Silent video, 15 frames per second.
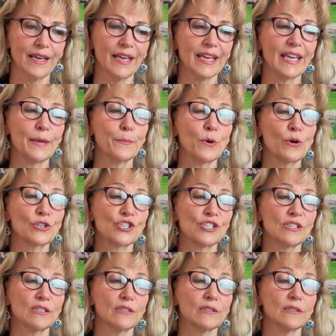
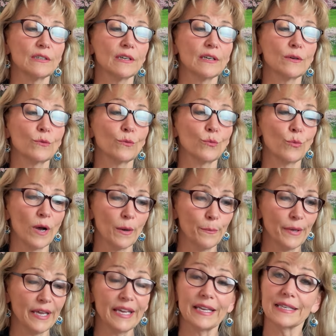Emotional
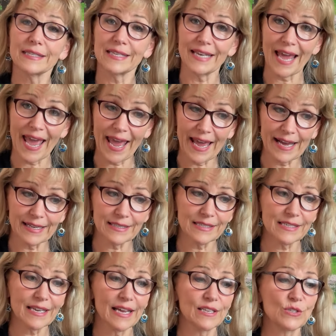well-being is
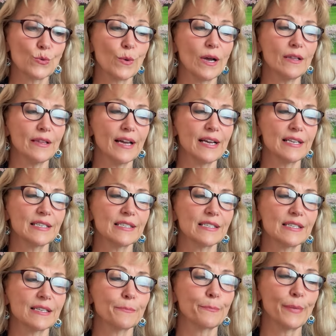enhanced, as well
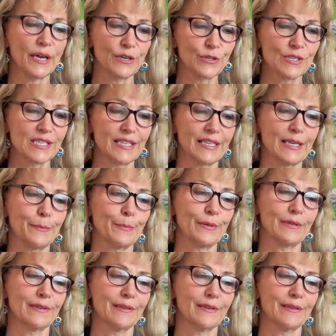as better sleep,